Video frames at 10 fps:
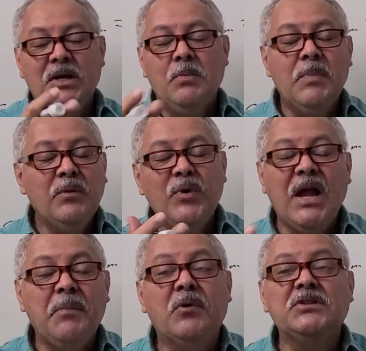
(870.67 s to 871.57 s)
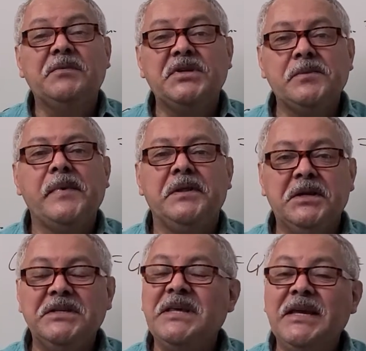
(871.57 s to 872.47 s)
But we have conservation of
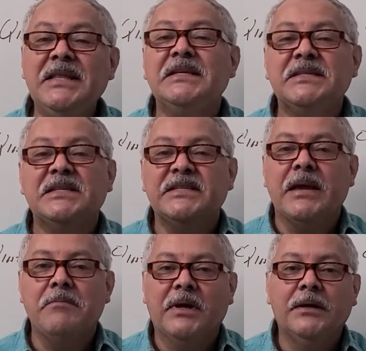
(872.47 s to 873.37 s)
energy. The heat is the same.